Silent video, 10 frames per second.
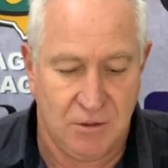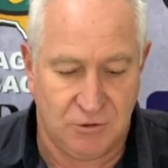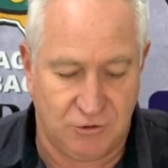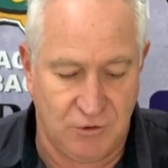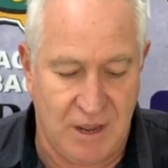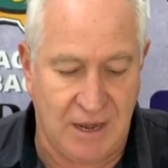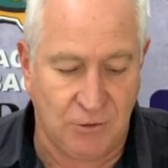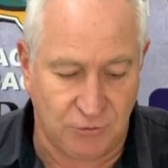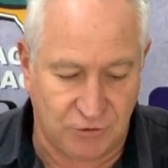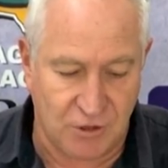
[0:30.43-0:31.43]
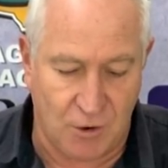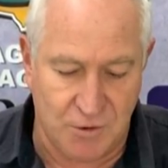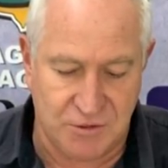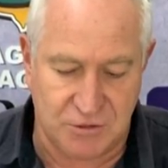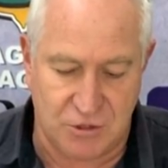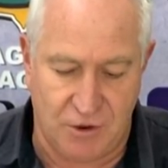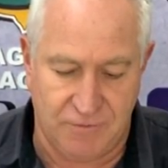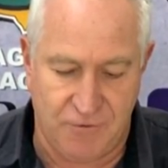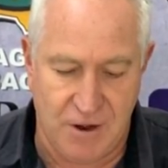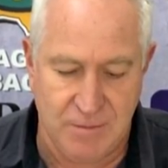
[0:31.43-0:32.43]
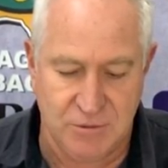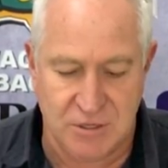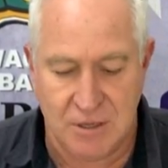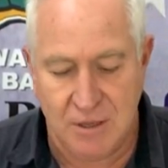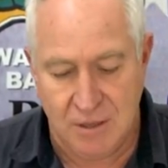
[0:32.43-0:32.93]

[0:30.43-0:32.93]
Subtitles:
The two handles to go with the stone frames.